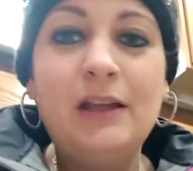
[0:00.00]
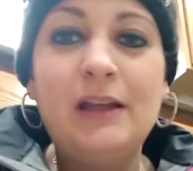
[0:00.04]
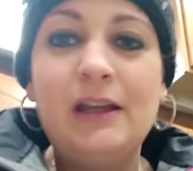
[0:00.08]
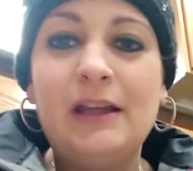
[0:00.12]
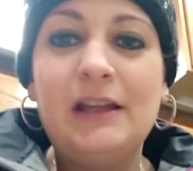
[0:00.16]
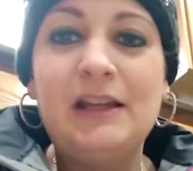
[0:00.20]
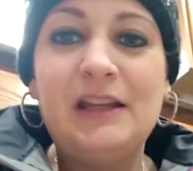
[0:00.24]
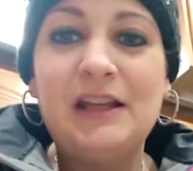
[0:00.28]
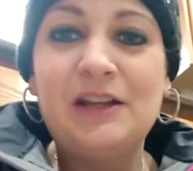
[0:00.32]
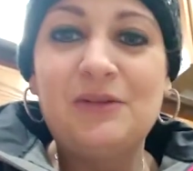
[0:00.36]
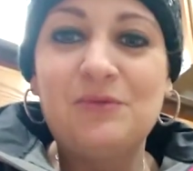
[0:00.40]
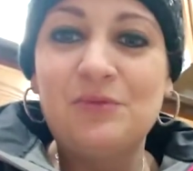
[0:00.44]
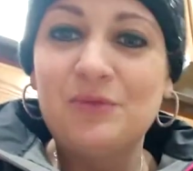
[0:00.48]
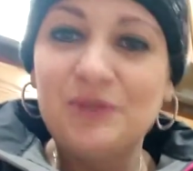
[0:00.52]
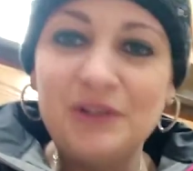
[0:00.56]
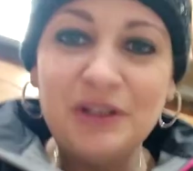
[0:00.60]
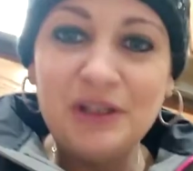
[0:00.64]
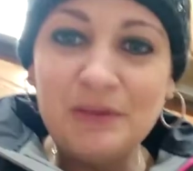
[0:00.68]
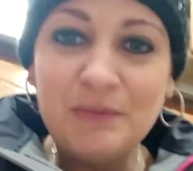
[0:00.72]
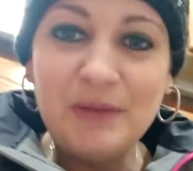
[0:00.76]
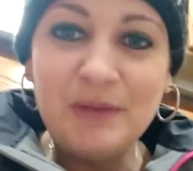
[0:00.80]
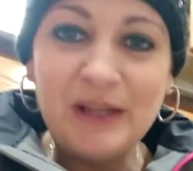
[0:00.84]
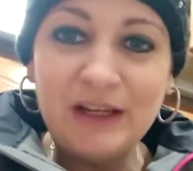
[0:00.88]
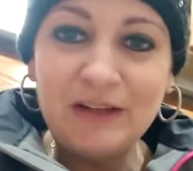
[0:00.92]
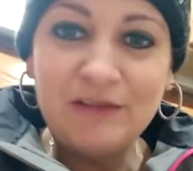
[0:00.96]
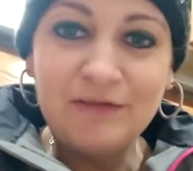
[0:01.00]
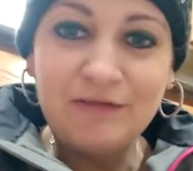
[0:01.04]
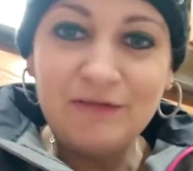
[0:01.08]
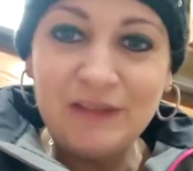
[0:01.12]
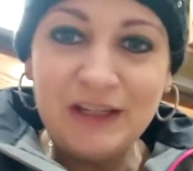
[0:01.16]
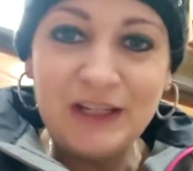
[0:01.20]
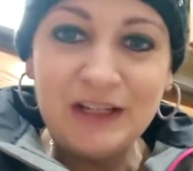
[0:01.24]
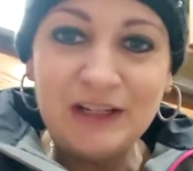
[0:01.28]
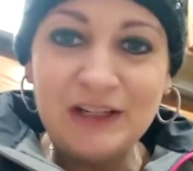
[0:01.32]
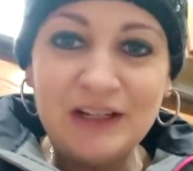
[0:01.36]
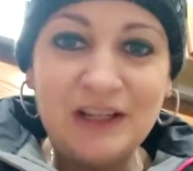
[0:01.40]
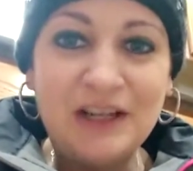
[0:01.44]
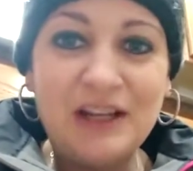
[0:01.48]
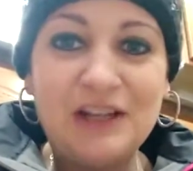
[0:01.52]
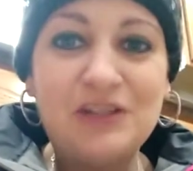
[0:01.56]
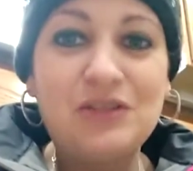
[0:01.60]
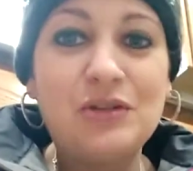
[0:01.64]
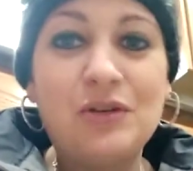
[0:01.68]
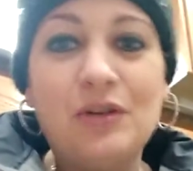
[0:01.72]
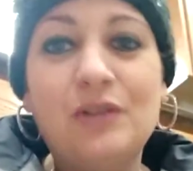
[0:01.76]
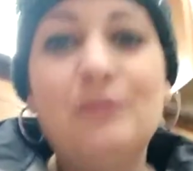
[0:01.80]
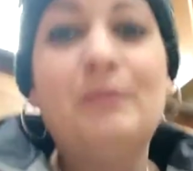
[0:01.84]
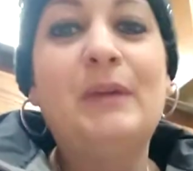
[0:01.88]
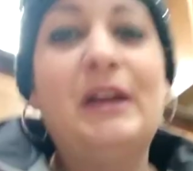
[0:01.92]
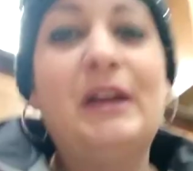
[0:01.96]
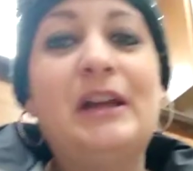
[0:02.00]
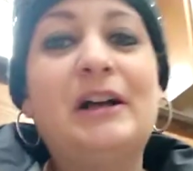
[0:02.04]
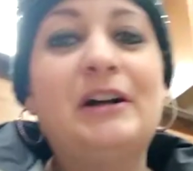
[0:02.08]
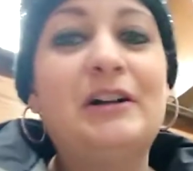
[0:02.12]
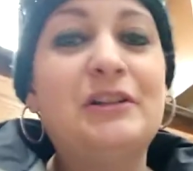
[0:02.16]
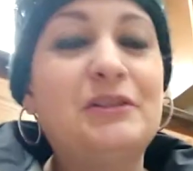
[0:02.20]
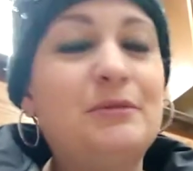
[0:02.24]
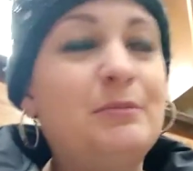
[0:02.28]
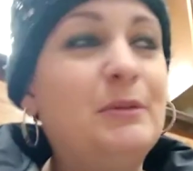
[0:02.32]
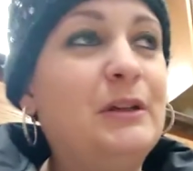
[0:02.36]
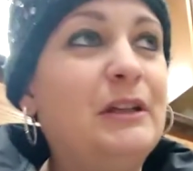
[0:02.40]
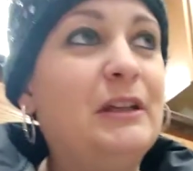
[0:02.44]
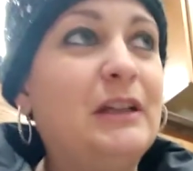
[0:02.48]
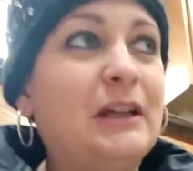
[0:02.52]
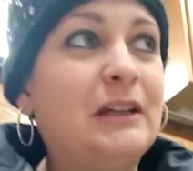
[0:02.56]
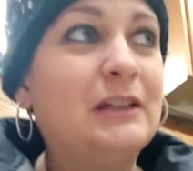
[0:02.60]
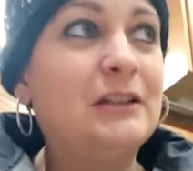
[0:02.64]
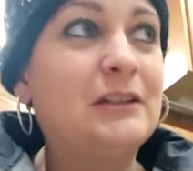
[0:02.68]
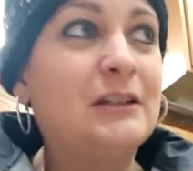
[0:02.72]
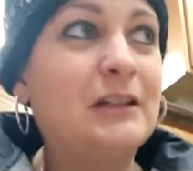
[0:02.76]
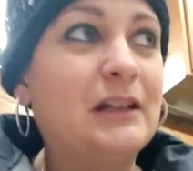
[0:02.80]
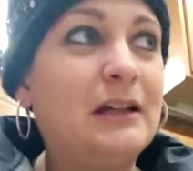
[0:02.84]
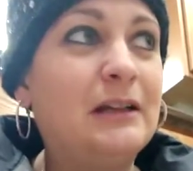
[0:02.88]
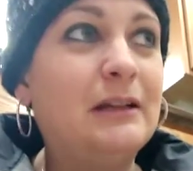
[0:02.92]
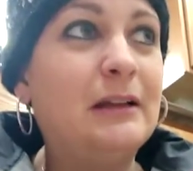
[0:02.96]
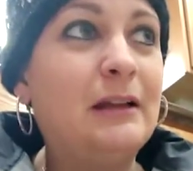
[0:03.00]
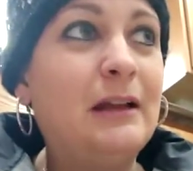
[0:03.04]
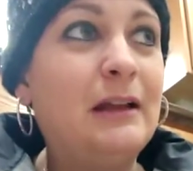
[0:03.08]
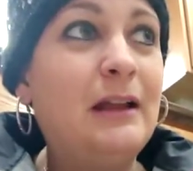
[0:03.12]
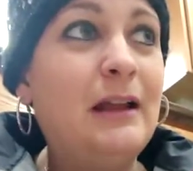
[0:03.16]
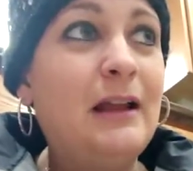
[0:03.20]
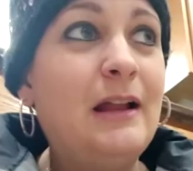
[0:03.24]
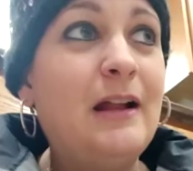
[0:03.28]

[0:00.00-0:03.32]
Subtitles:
and he had really big feet, and I told my husband, I said,